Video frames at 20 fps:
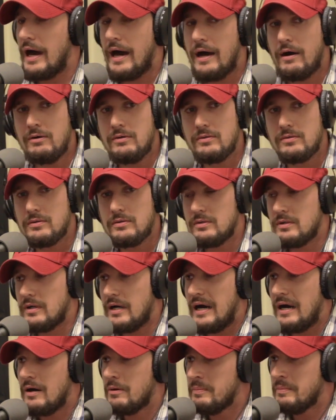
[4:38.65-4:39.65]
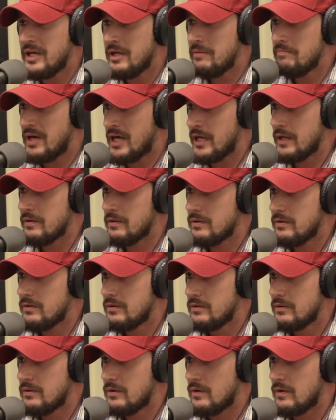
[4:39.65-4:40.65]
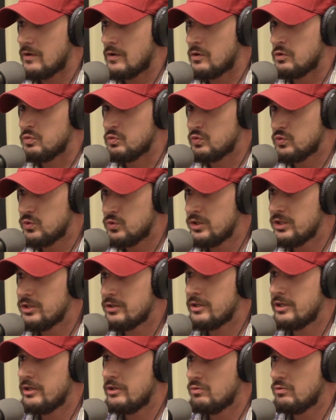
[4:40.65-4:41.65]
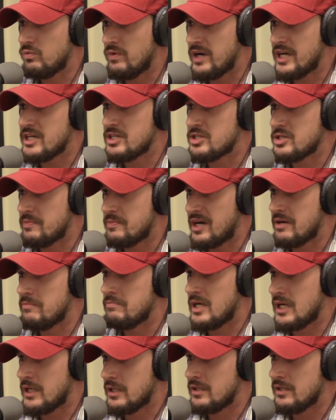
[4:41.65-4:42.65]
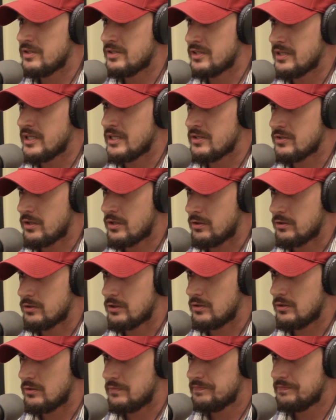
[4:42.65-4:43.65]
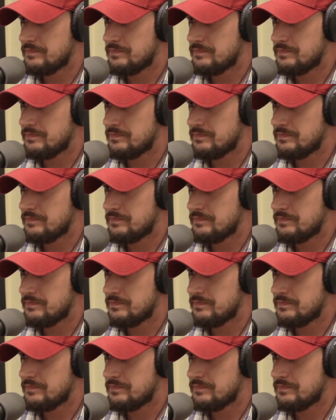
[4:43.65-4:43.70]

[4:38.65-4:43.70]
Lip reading: How many men are really raised by men in today's culture?